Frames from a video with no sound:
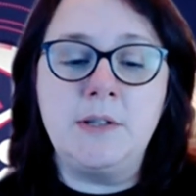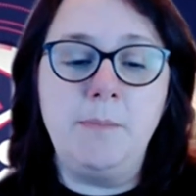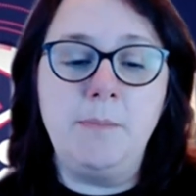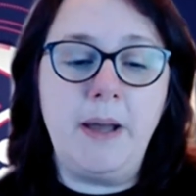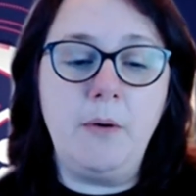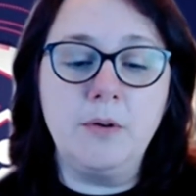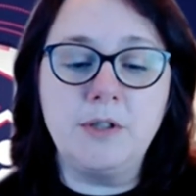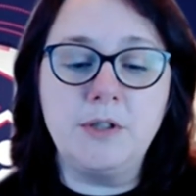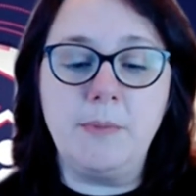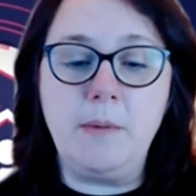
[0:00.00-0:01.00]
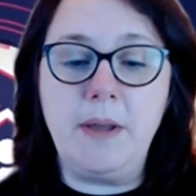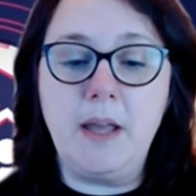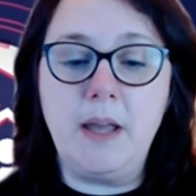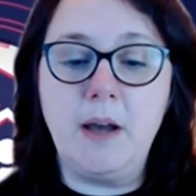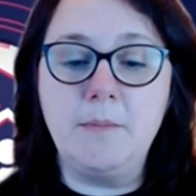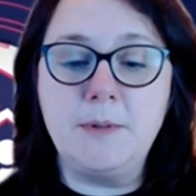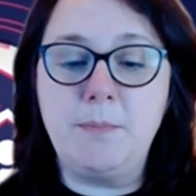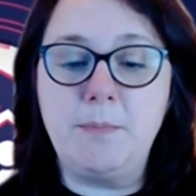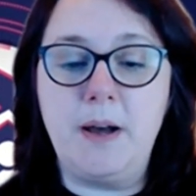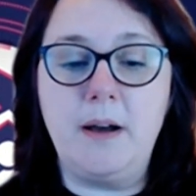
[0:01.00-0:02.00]
So Power Automate becomes
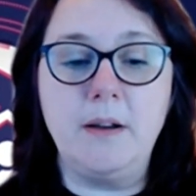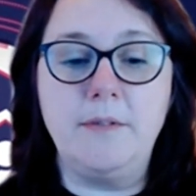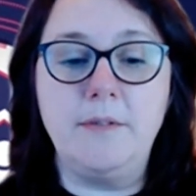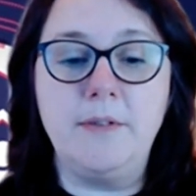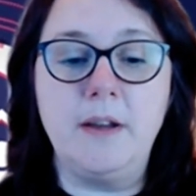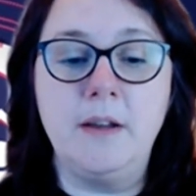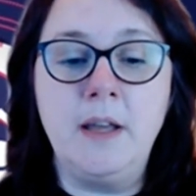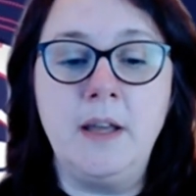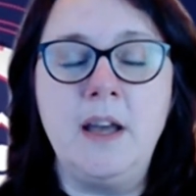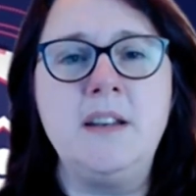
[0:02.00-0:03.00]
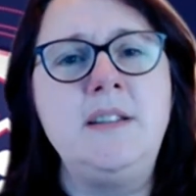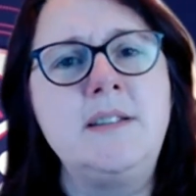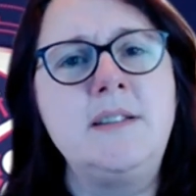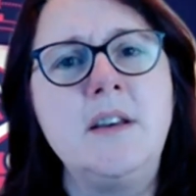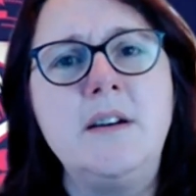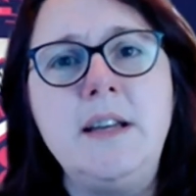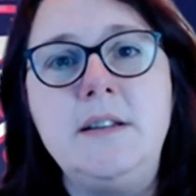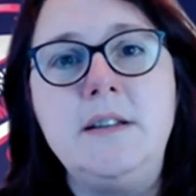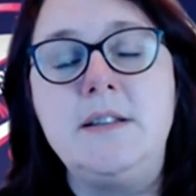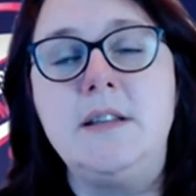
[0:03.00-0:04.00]
part of a design
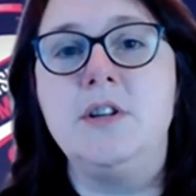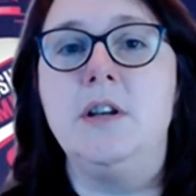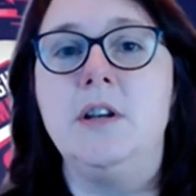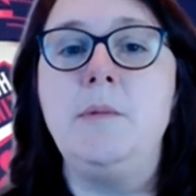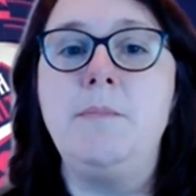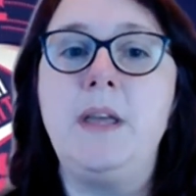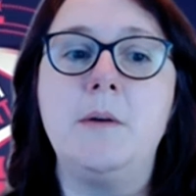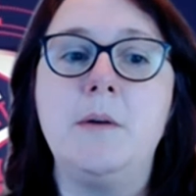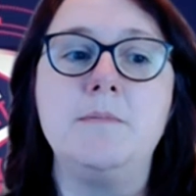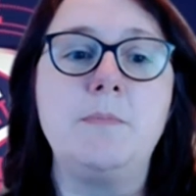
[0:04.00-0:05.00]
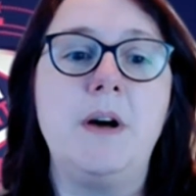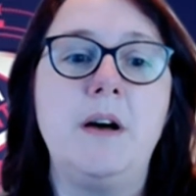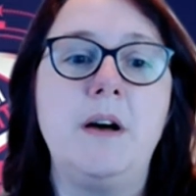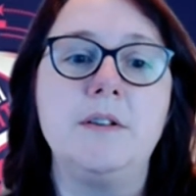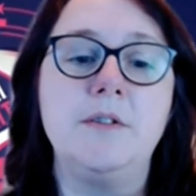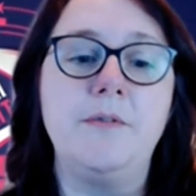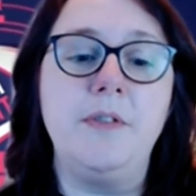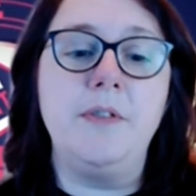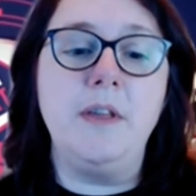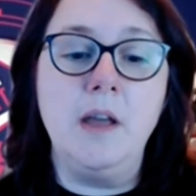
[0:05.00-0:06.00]
decision. It becomes part of
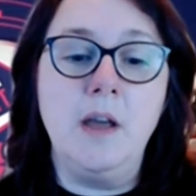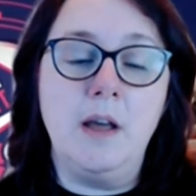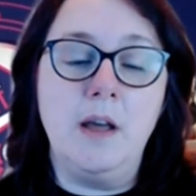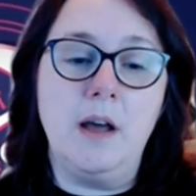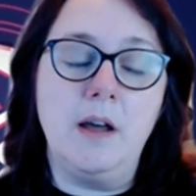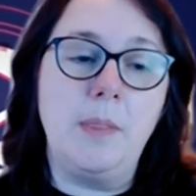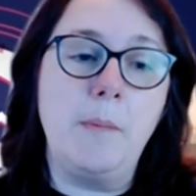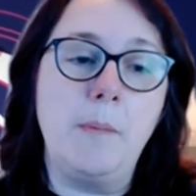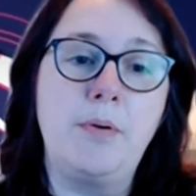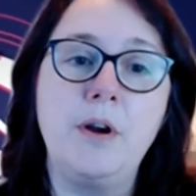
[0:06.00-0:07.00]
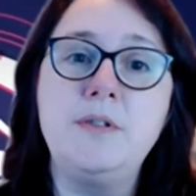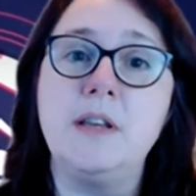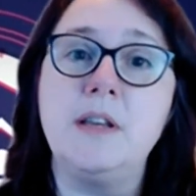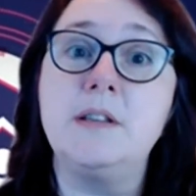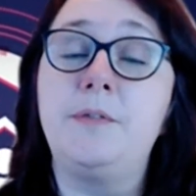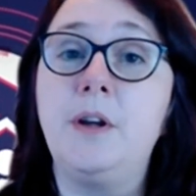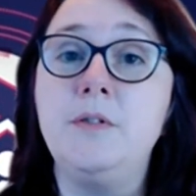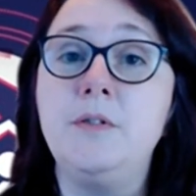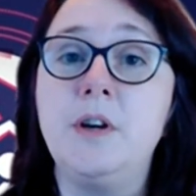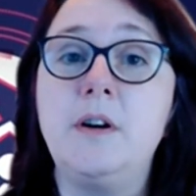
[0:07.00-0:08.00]
the process
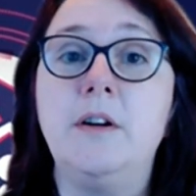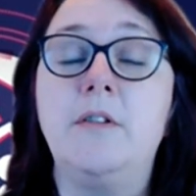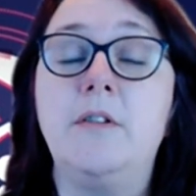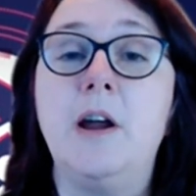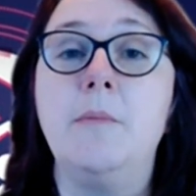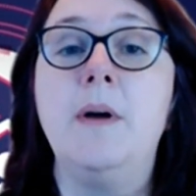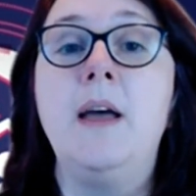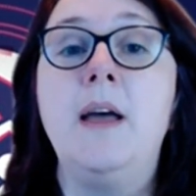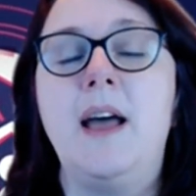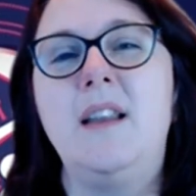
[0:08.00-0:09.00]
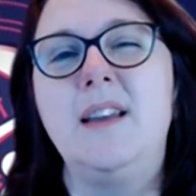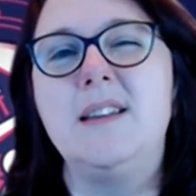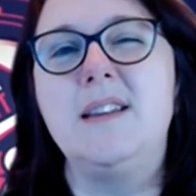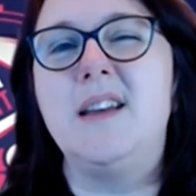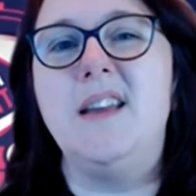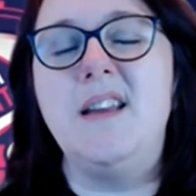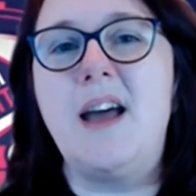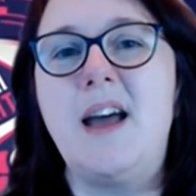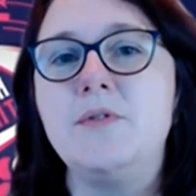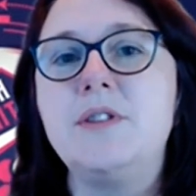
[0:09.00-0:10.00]
flow diagram. And like I say,
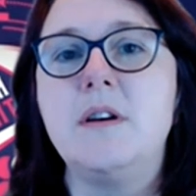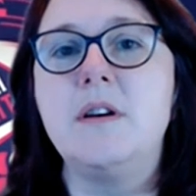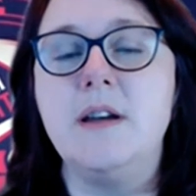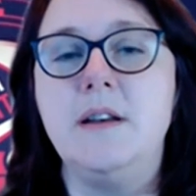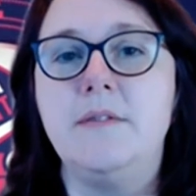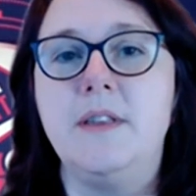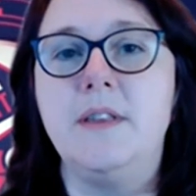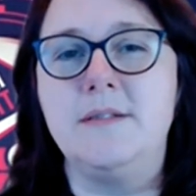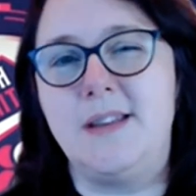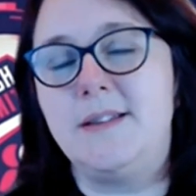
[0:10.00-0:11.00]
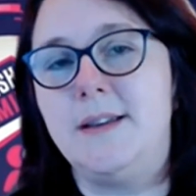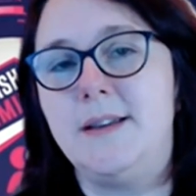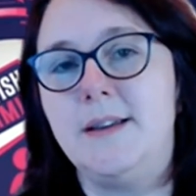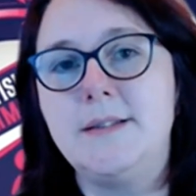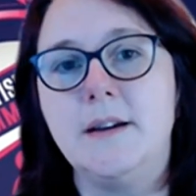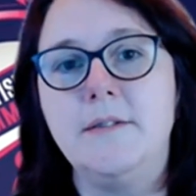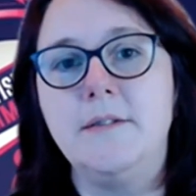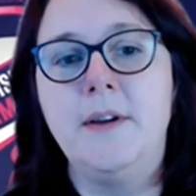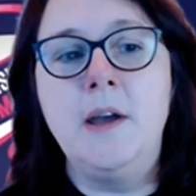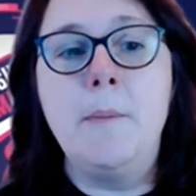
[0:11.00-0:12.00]
outside of the sexier stuff.
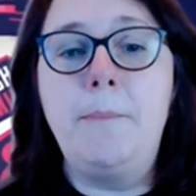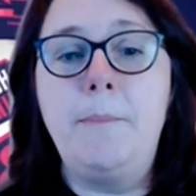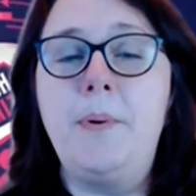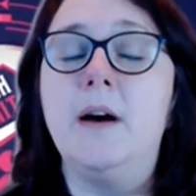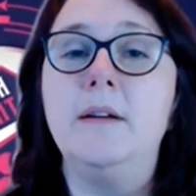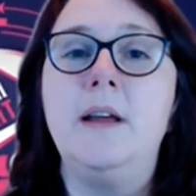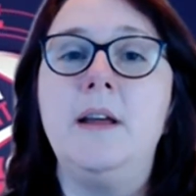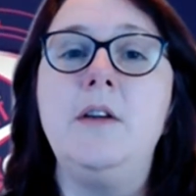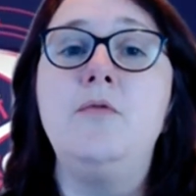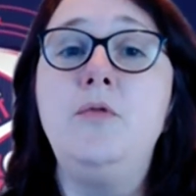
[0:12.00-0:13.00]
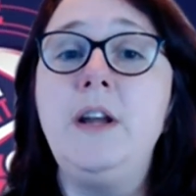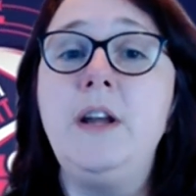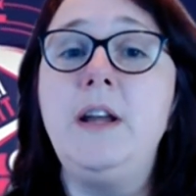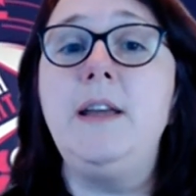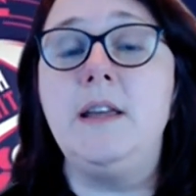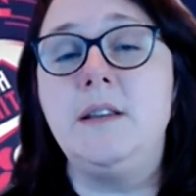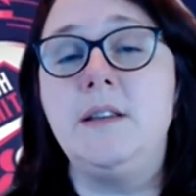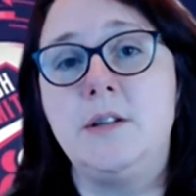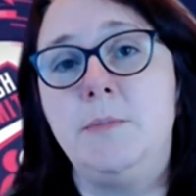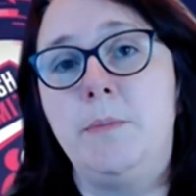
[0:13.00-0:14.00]
But it really is
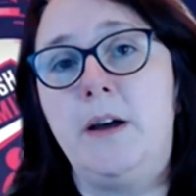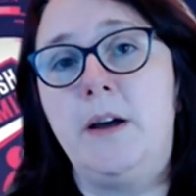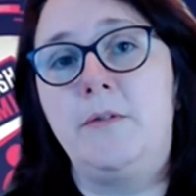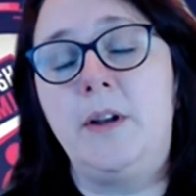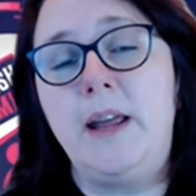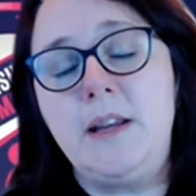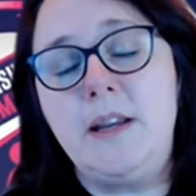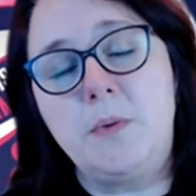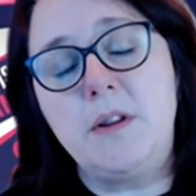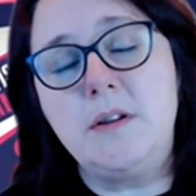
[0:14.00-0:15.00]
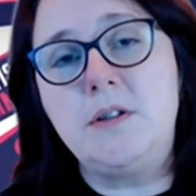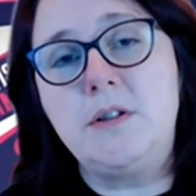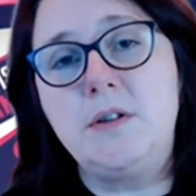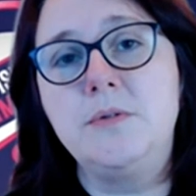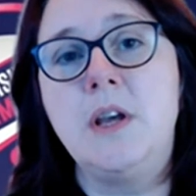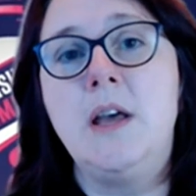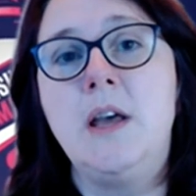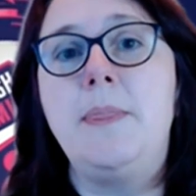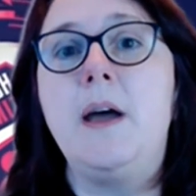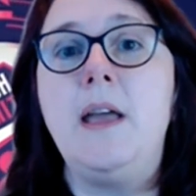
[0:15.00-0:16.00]
super powerful. And it's one of those tools
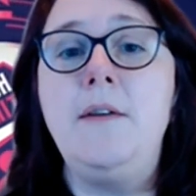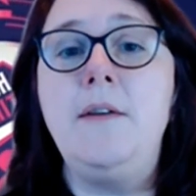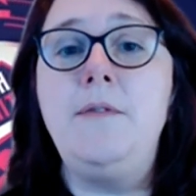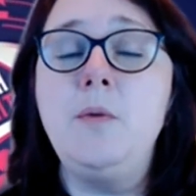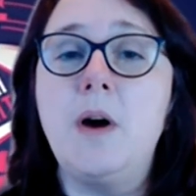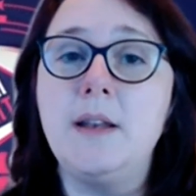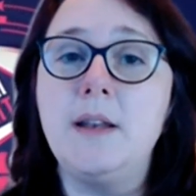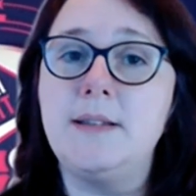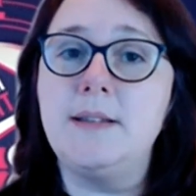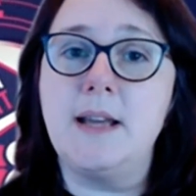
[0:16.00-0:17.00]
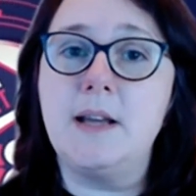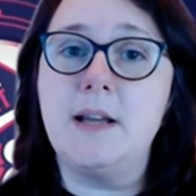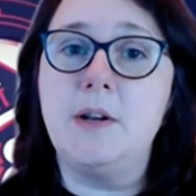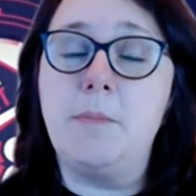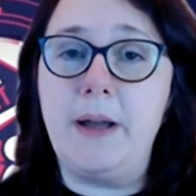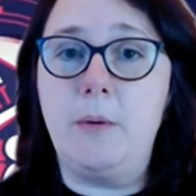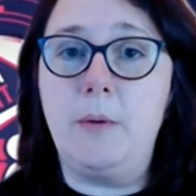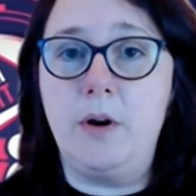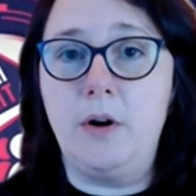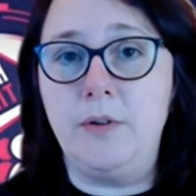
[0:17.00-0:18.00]
that if you understand the power
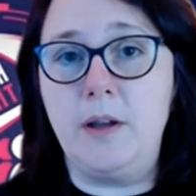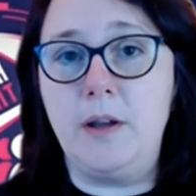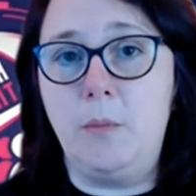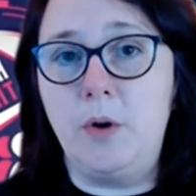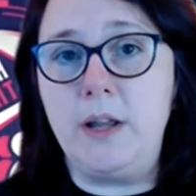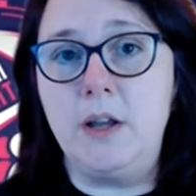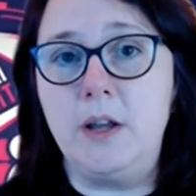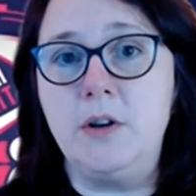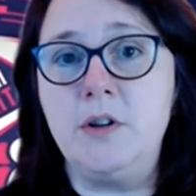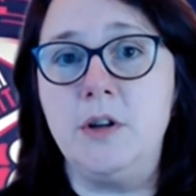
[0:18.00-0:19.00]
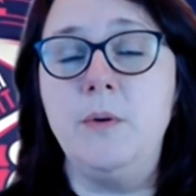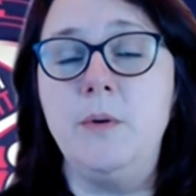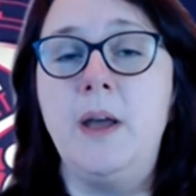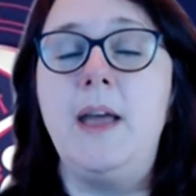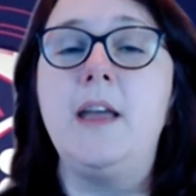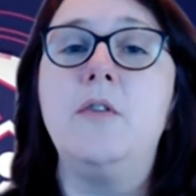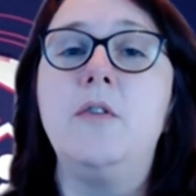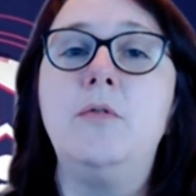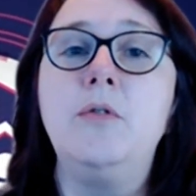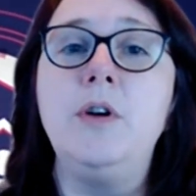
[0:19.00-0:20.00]
of it and what it can do, it can
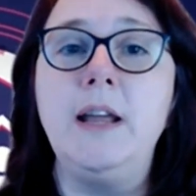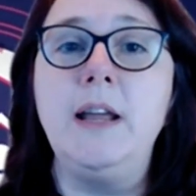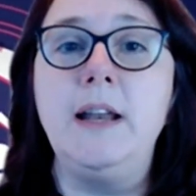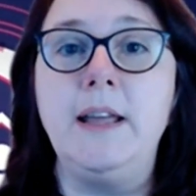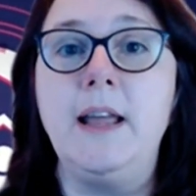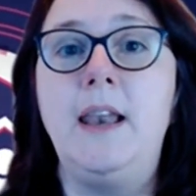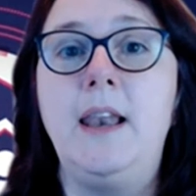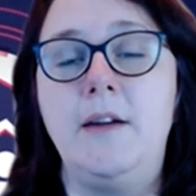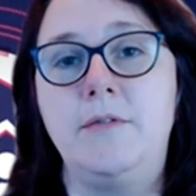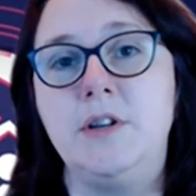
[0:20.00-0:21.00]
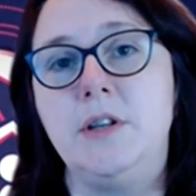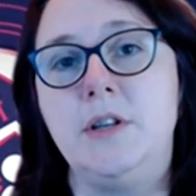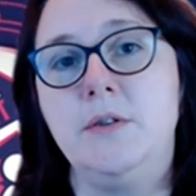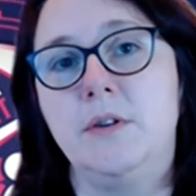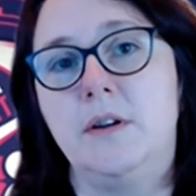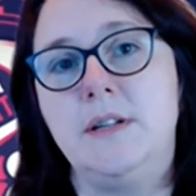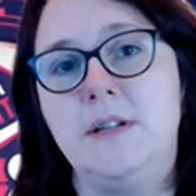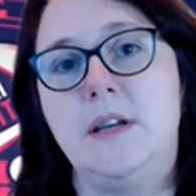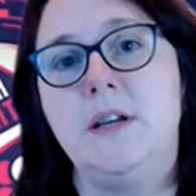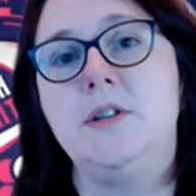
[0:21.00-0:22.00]
really leverage the
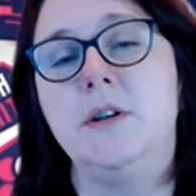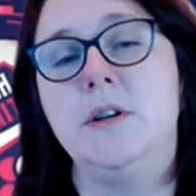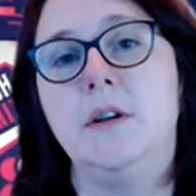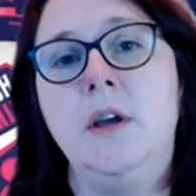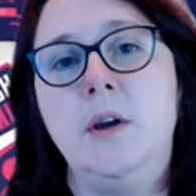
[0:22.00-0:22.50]
organization.